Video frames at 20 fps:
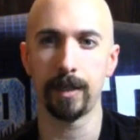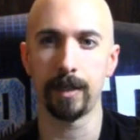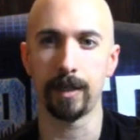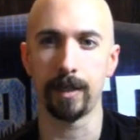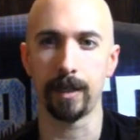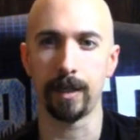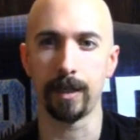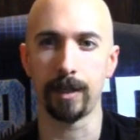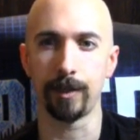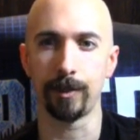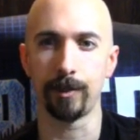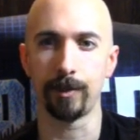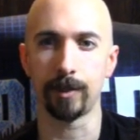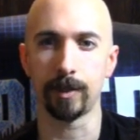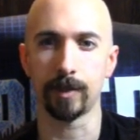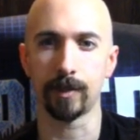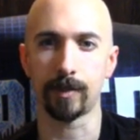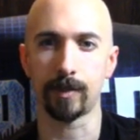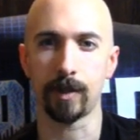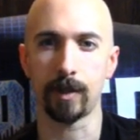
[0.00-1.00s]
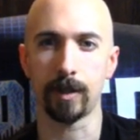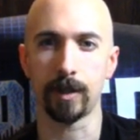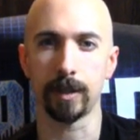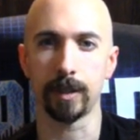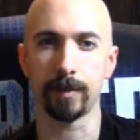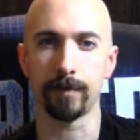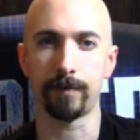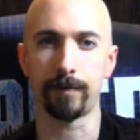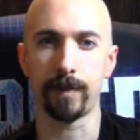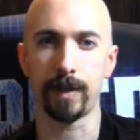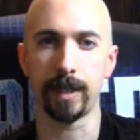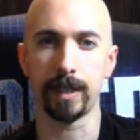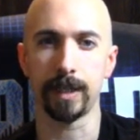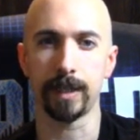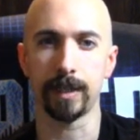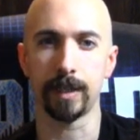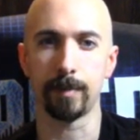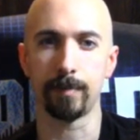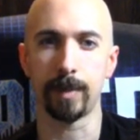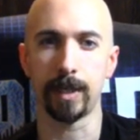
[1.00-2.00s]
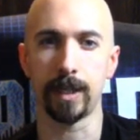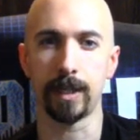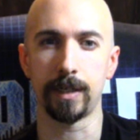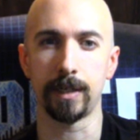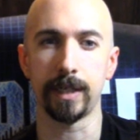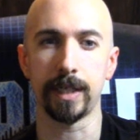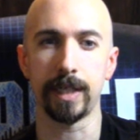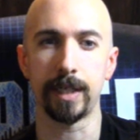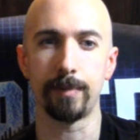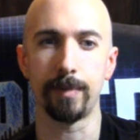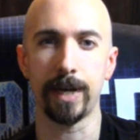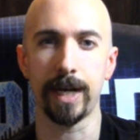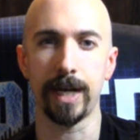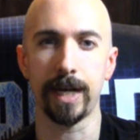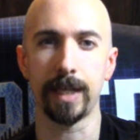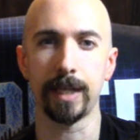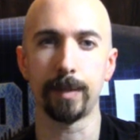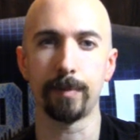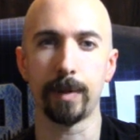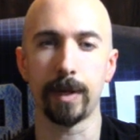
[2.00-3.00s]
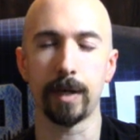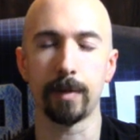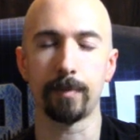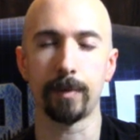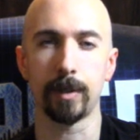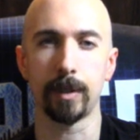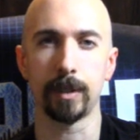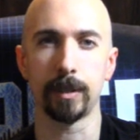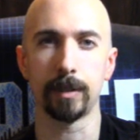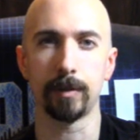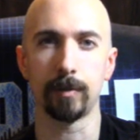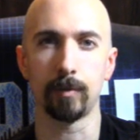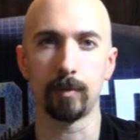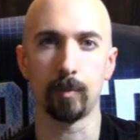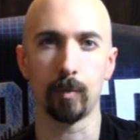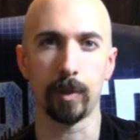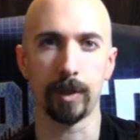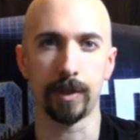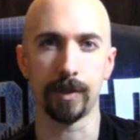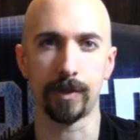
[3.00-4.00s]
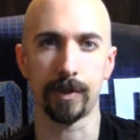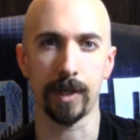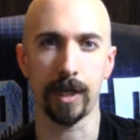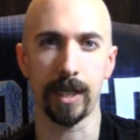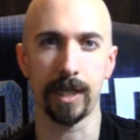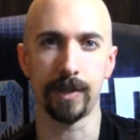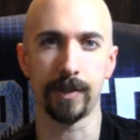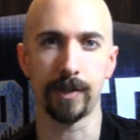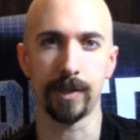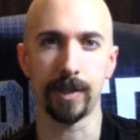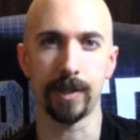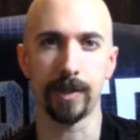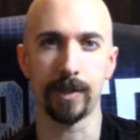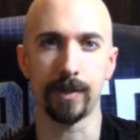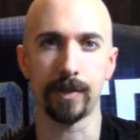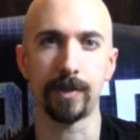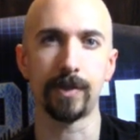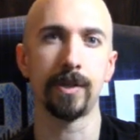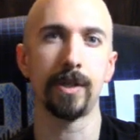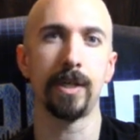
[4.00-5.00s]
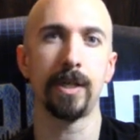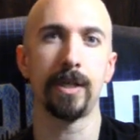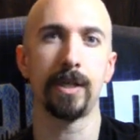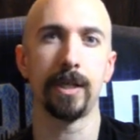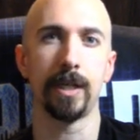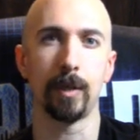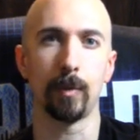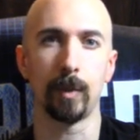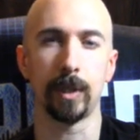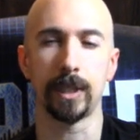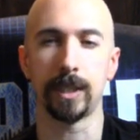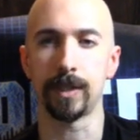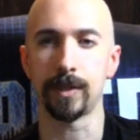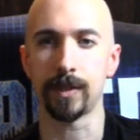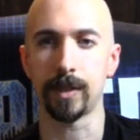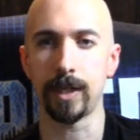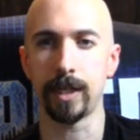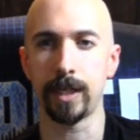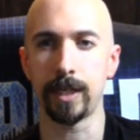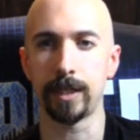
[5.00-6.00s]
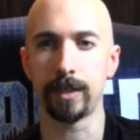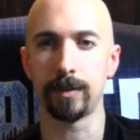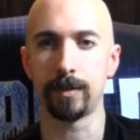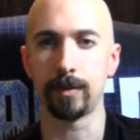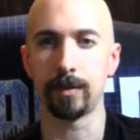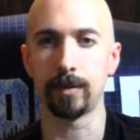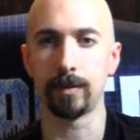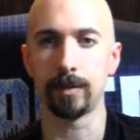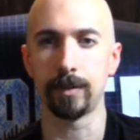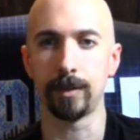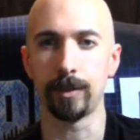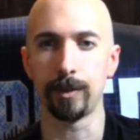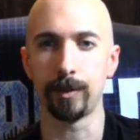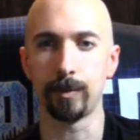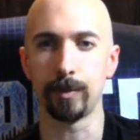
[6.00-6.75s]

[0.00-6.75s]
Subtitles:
you can start finding them on eBay depending upon what your size is and what design that you